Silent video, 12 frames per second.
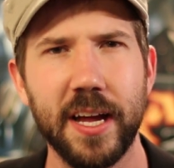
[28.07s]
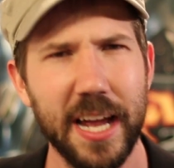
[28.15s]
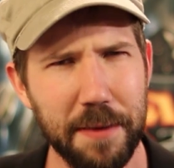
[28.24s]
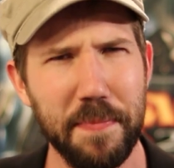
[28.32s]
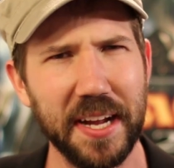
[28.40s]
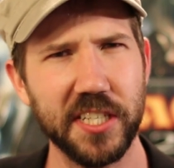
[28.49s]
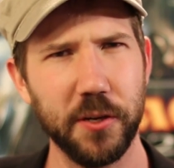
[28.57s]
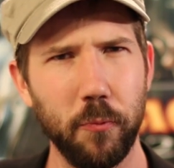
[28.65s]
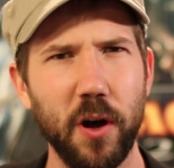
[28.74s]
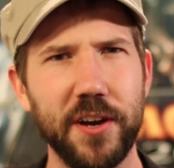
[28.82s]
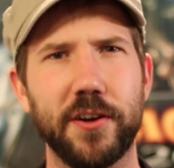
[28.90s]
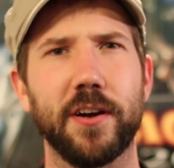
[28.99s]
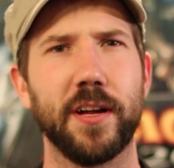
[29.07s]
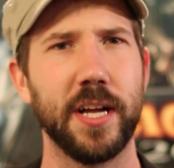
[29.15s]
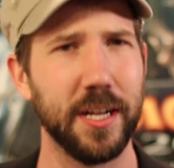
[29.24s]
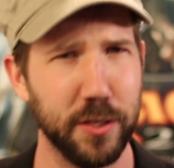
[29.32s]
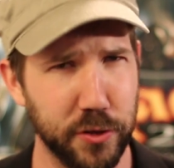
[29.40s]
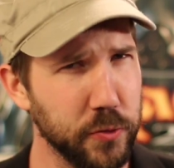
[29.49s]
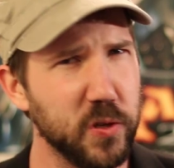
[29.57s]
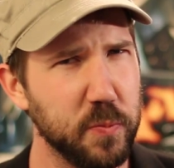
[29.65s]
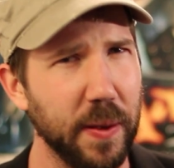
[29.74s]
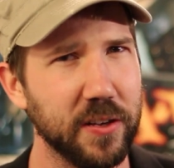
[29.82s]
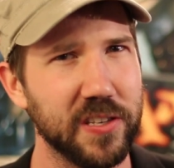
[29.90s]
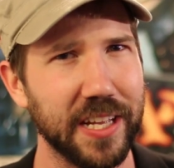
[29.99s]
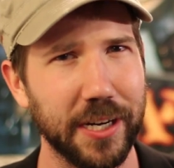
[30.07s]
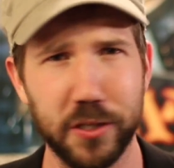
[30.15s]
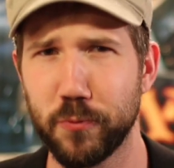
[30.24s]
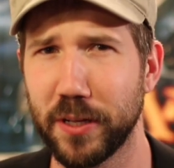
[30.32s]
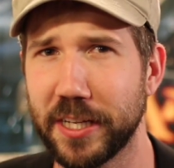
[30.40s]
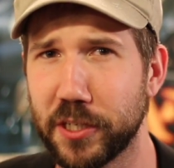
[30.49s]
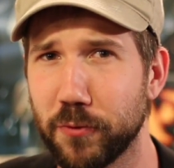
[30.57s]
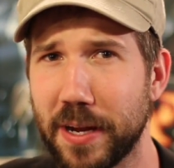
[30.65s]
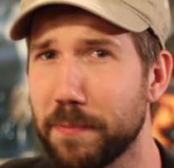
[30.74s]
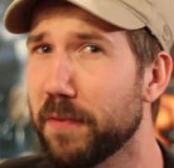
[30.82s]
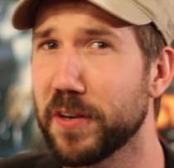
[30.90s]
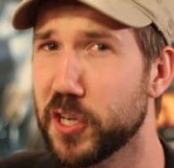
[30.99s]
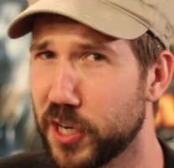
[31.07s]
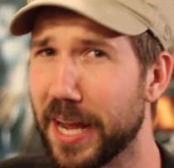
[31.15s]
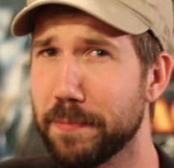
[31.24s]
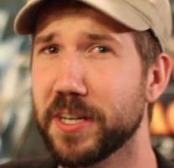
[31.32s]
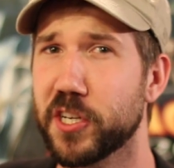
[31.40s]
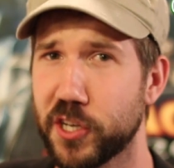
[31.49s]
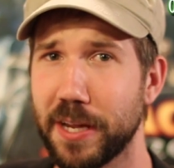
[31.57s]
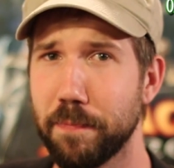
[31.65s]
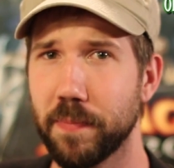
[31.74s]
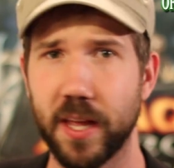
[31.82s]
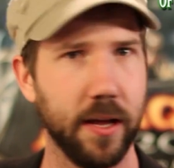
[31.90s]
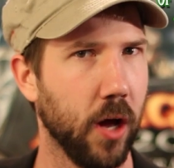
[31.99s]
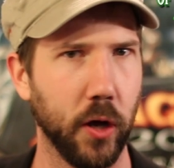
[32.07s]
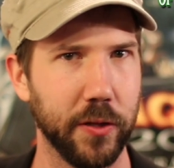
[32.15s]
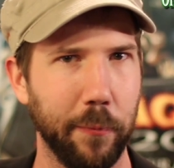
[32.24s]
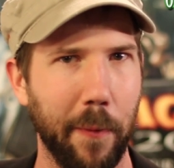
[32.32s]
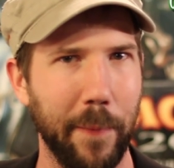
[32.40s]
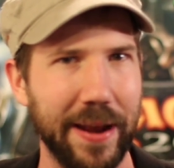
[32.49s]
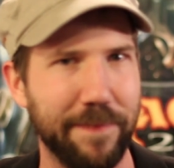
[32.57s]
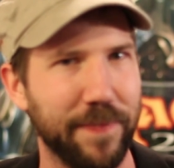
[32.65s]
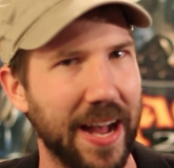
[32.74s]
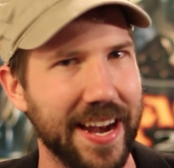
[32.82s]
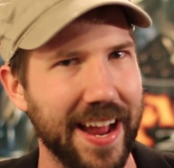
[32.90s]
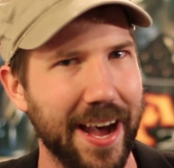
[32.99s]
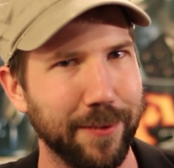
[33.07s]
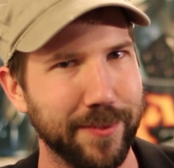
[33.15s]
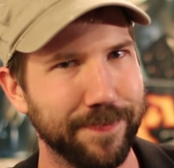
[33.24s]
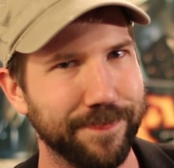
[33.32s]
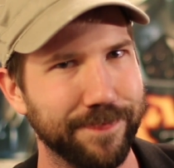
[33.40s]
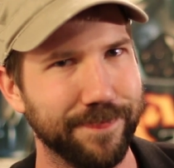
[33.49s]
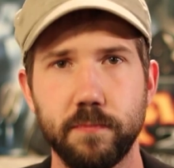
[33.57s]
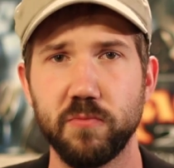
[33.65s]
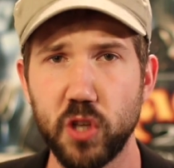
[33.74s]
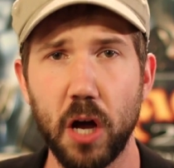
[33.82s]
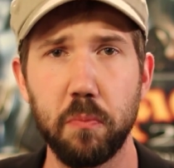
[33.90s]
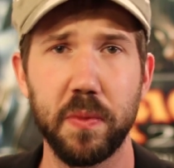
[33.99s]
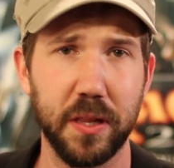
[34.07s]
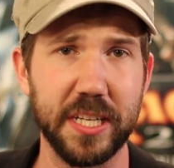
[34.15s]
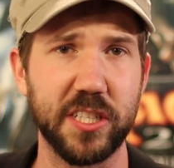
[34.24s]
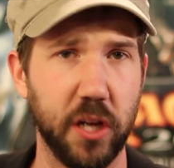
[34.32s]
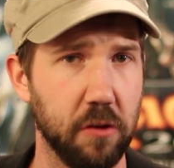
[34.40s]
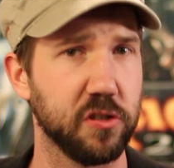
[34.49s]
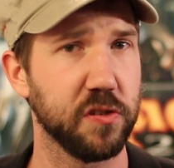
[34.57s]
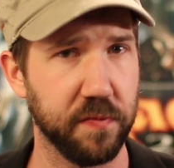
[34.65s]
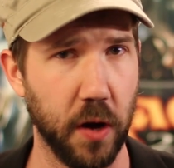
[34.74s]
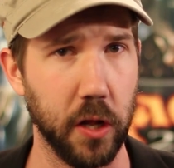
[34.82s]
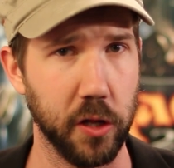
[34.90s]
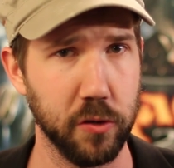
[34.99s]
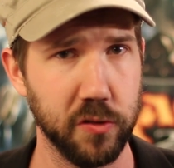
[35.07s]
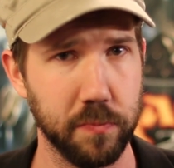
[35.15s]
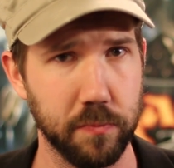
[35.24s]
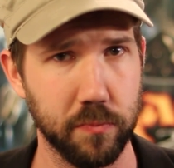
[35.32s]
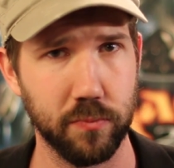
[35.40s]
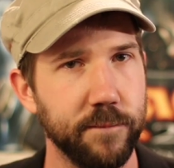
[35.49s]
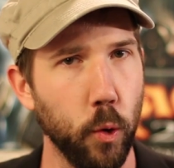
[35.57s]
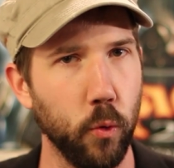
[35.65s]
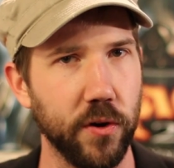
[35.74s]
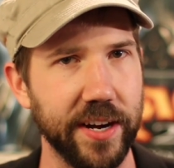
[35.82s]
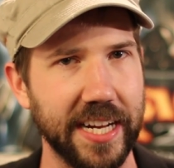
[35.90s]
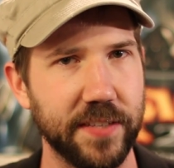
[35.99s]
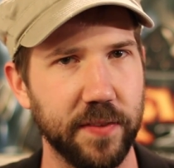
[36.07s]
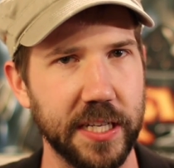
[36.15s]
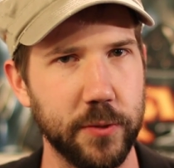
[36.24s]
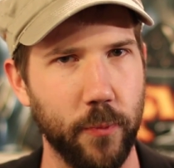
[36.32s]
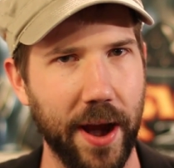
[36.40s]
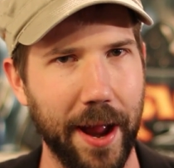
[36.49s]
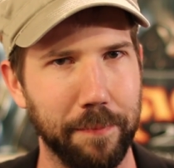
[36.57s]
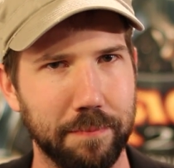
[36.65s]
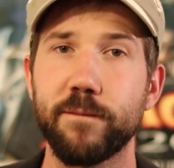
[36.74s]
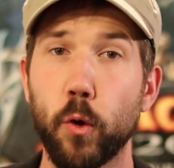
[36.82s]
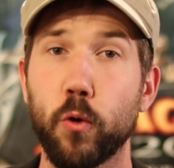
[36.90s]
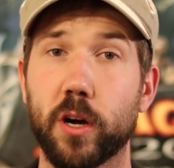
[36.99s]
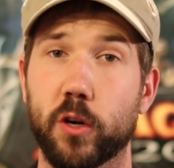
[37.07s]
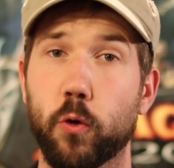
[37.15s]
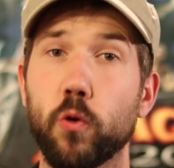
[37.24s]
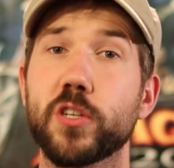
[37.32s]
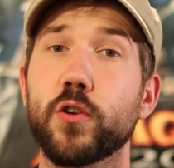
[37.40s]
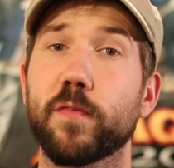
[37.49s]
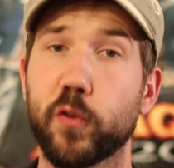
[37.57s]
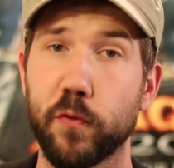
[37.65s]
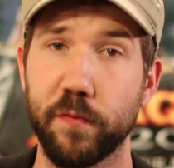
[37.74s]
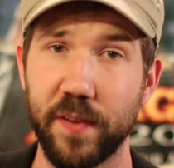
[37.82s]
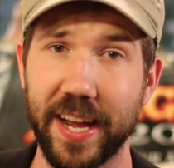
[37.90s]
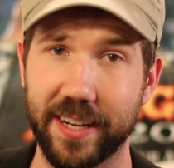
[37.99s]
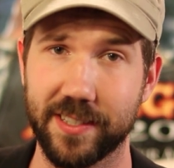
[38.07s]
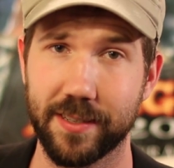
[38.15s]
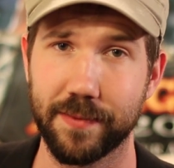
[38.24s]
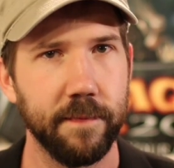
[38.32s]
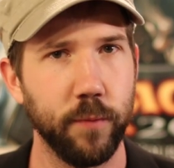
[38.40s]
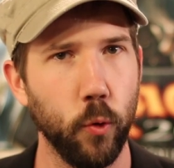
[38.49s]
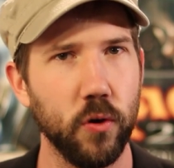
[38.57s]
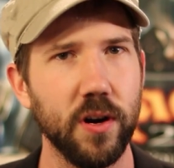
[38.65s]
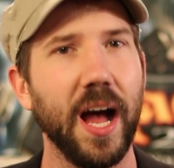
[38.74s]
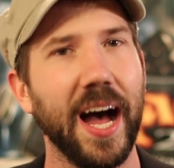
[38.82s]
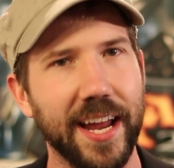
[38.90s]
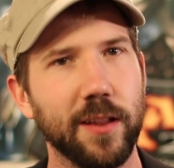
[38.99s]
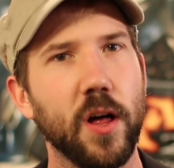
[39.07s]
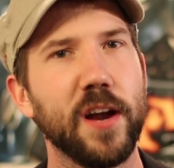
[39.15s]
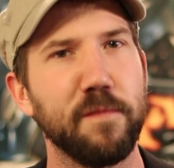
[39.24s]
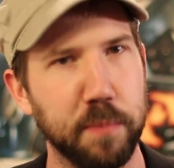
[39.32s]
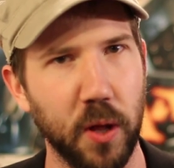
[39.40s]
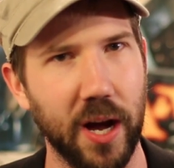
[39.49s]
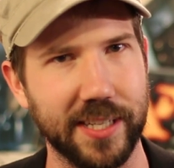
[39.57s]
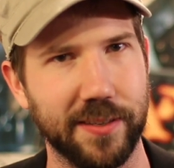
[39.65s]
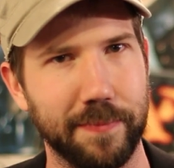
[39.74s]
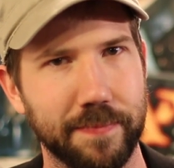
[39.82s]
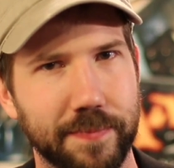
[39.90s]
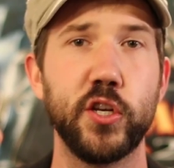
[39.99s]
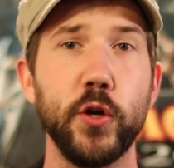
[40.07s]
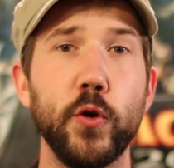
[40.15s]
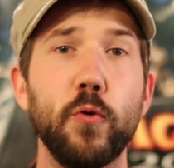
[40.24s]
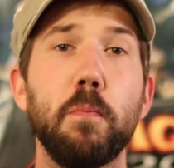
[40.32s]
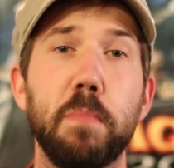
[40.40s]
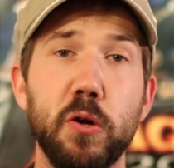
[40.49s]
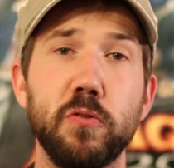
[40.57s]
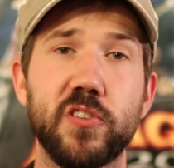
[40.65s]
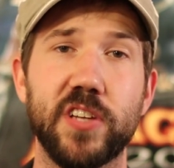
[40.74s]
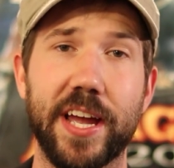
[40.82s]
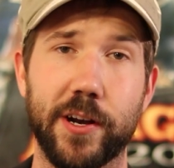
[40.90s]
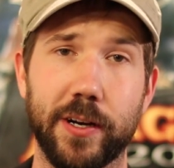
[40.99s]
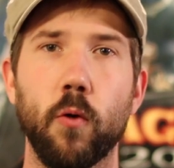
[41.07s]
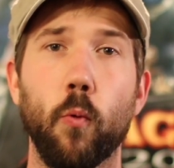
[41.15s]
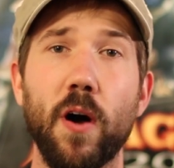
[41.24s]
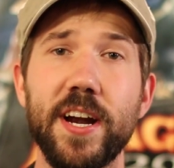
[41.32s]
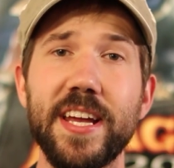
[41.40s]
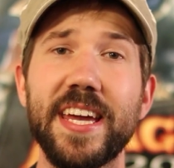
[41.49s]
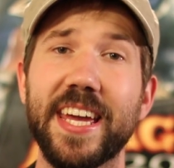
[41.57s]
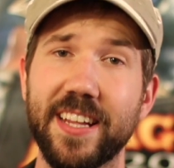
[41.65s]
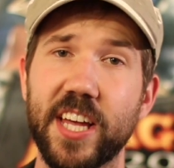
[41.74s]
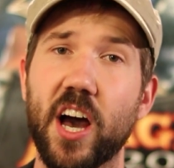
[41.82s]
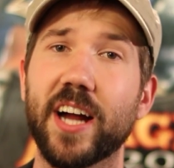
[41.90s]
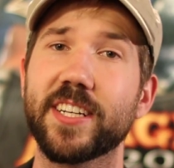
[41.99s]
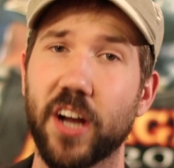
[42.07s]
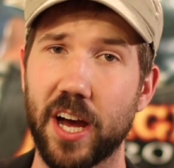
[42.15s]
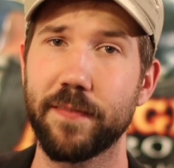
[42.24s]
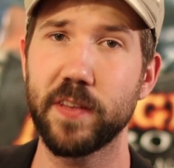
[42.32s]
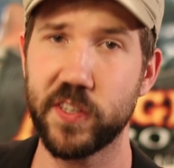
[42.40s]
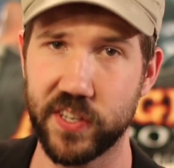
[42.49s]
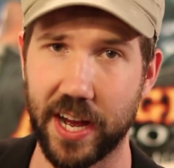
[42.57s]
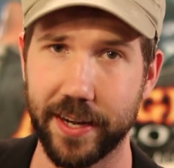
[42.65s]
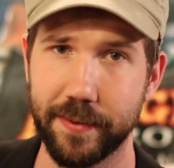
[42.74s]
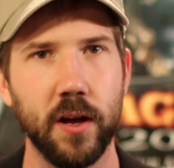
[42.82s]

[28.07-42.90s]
It makes you wonder, do spellslingers really dream of enchantment sheep? Only one way to find out. So the list goes as follows. 4 Nyx-Fleece Ram, 4 Courser of Kruphix, 4 Eidolon of Blossoms, 2 Boon Satyr, 1 Heliod God of the Sun,